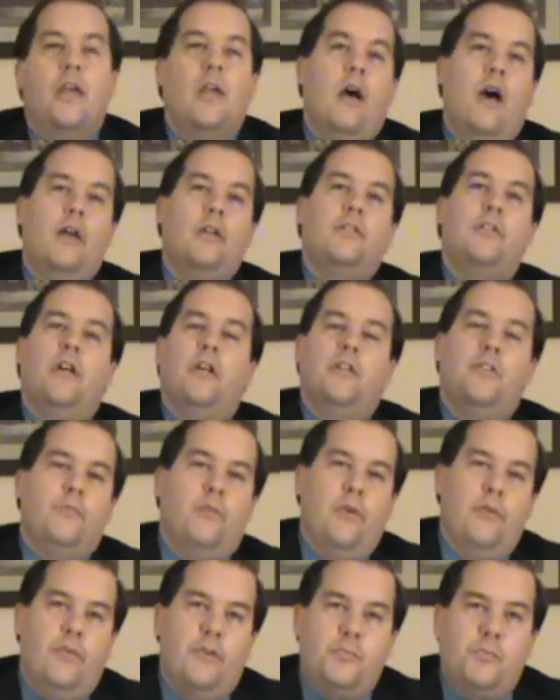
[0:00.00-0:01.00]
God's not
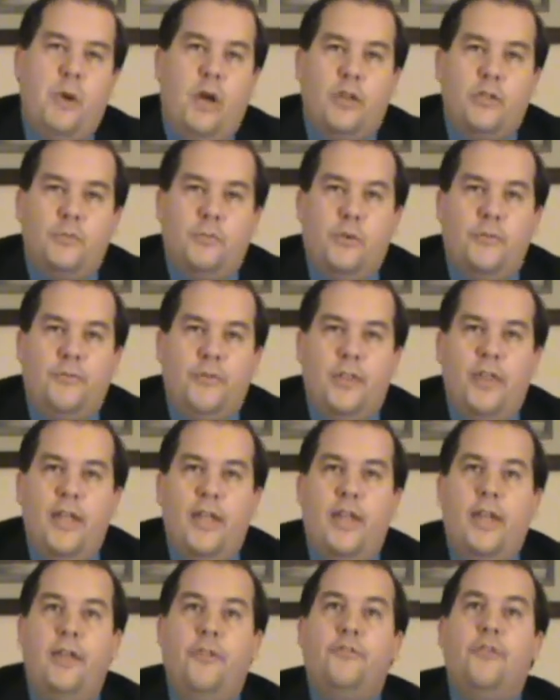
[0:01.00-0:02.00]
the one responsible for
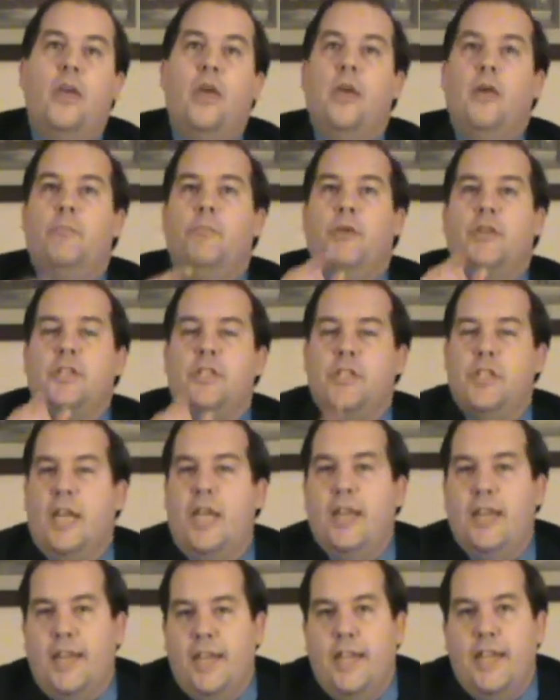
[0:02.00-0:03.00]
this, but
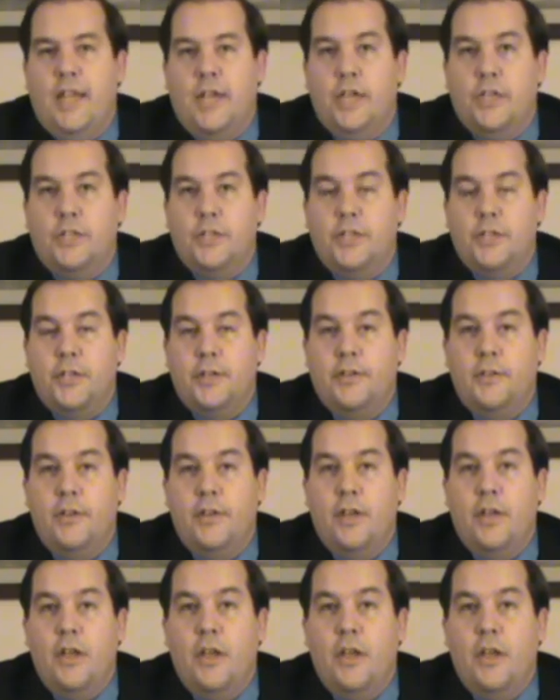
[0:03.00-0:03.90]
Satan is.